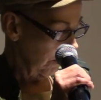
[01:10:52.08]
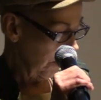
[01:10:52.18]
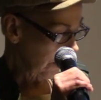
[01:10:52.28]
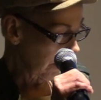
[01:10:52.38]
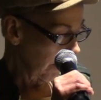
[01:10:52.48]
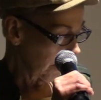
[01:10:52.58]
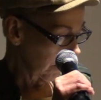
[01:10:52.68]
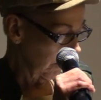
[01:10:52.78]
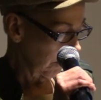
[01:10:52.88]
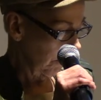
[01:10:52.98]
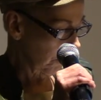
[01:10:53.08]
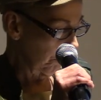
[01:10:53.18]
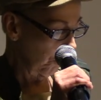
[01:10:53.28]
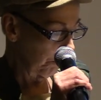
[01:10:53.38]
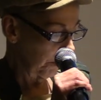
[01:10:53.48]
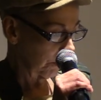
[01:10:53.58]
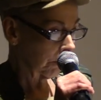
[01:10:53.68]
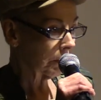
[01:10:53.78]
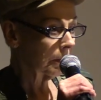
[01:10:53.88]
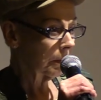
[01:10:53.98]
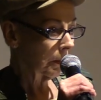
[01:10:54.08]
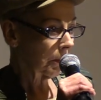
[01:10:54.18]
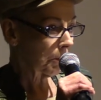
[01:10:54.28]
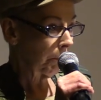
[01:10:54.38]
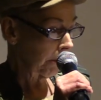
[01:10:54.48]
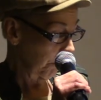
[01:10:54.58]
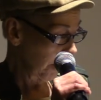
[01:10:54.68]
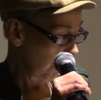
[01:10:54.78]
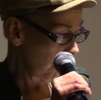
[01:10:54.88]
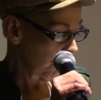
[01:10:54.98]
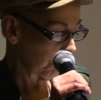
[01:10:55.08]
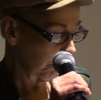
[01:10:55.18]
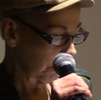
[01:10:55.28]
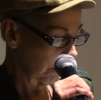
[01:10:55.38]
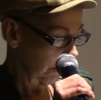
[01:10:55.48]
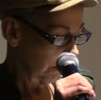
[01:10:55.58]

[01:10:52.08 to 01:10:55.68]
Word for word: In this light, this moment, this might be home,